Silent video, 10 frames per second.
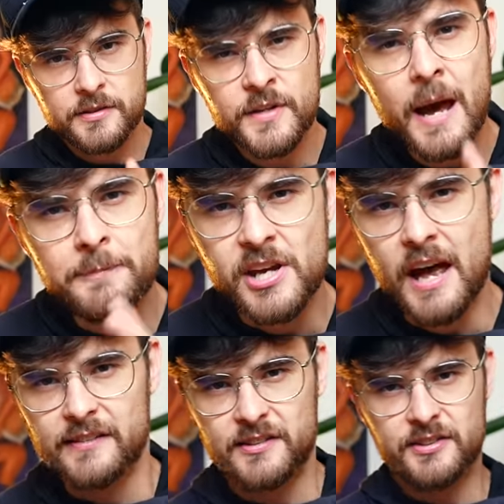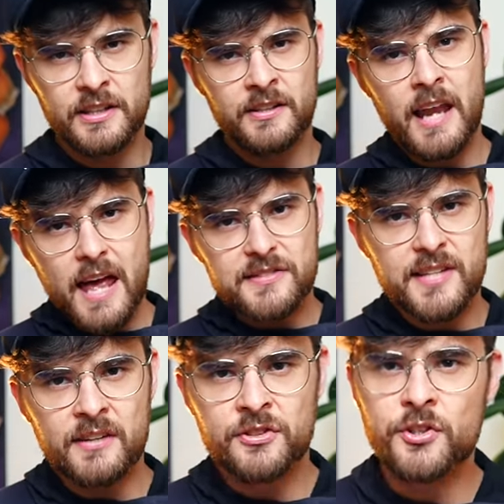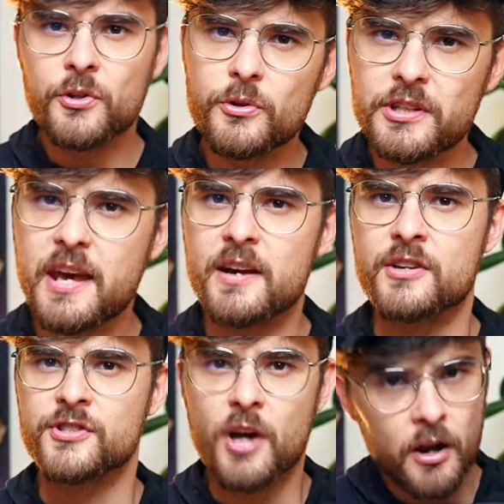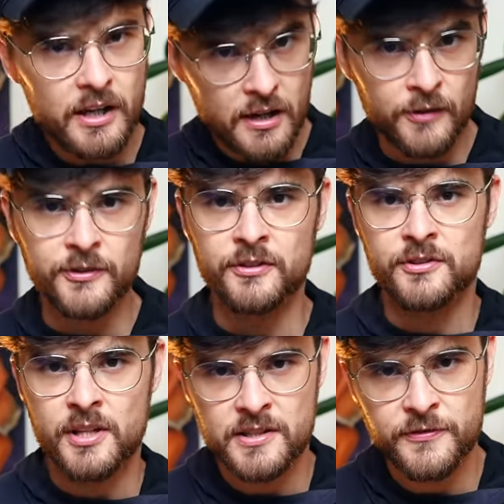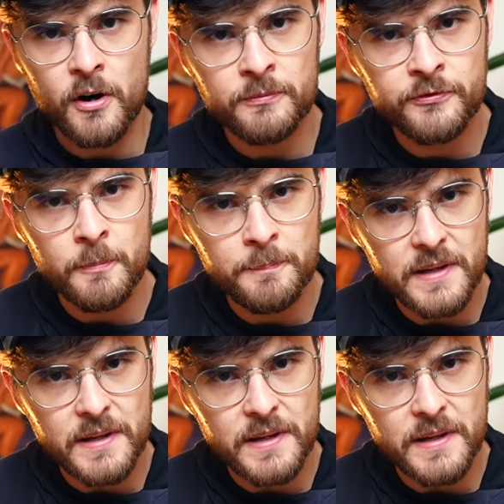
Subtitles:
Snapchat. In less than 2 years, Oli London transformed from